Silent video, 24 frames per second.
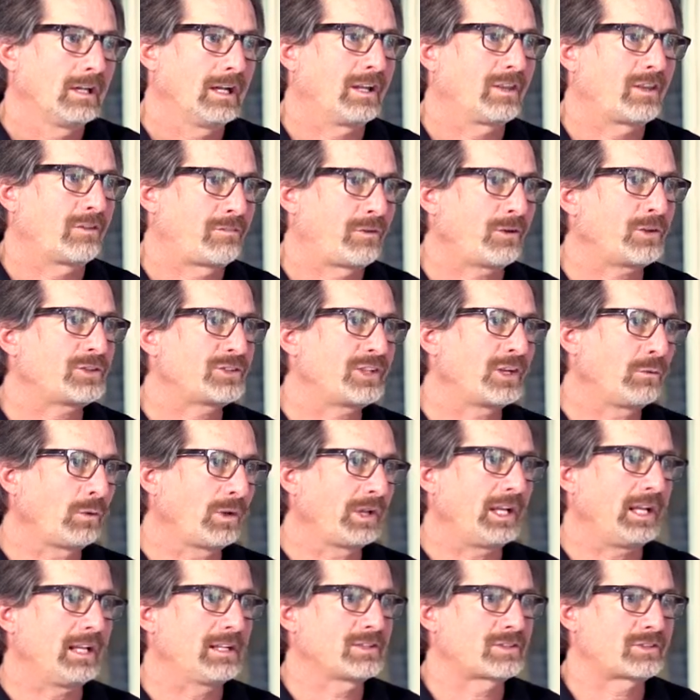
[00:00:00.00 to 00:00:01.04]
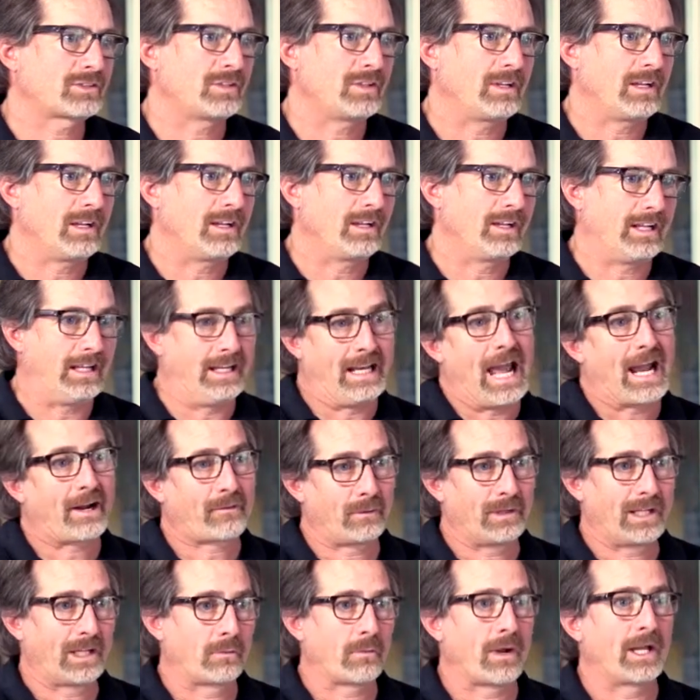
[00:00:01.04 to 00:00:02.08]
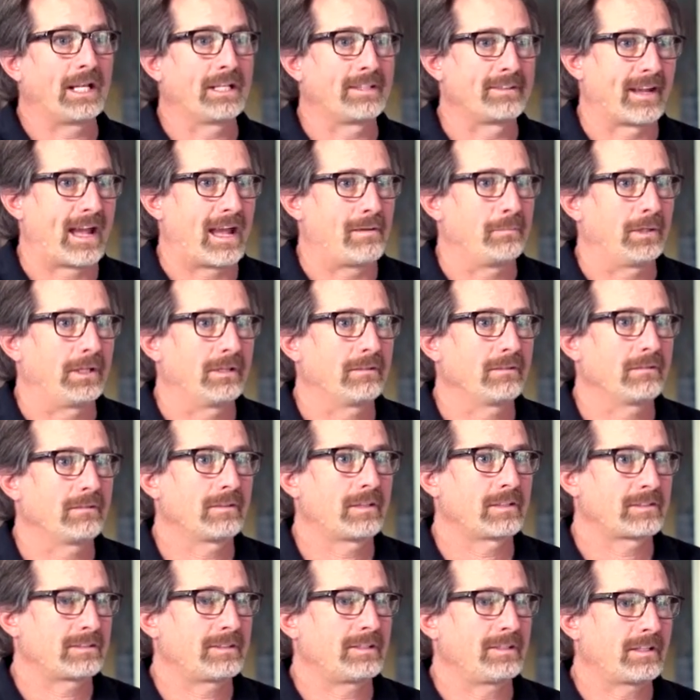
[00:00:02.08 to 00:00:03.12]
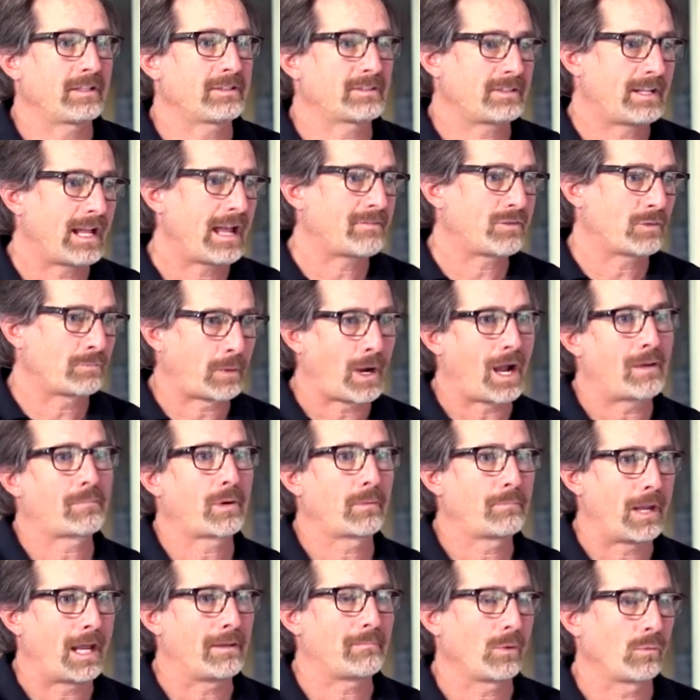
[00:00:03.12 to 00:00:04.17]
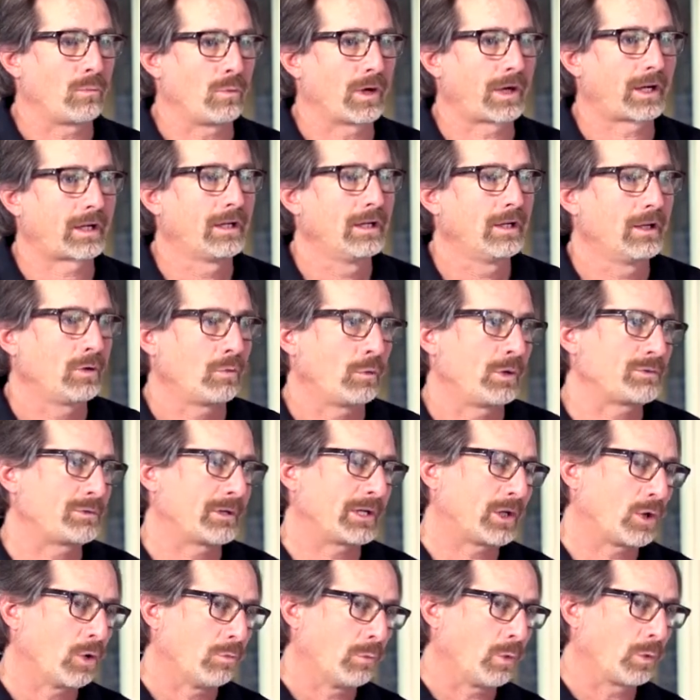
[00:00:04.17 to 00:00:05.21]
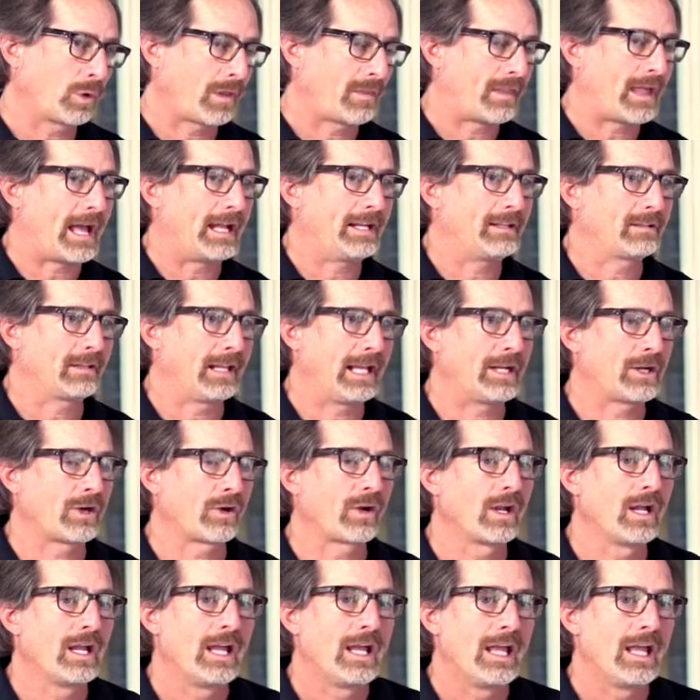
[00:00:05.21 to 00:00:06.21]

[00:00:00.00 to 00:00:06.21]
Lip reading: The first thing really is an accurately graded diamond. Does it have the proper paperwork, which we can go more to that later.